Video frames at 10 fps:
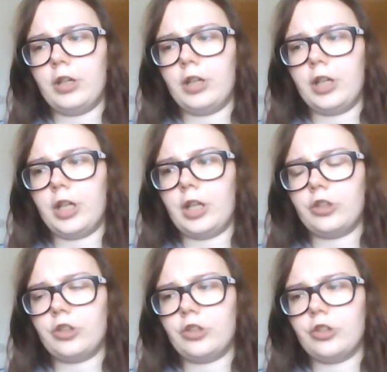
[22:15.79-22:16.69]
it
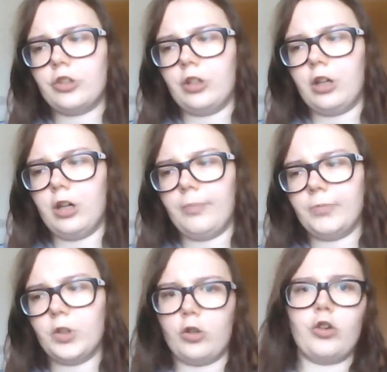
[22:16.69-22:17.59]

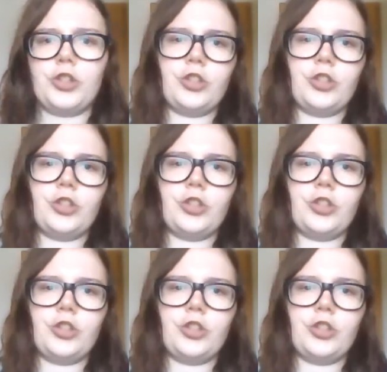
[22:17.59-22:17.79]
the courses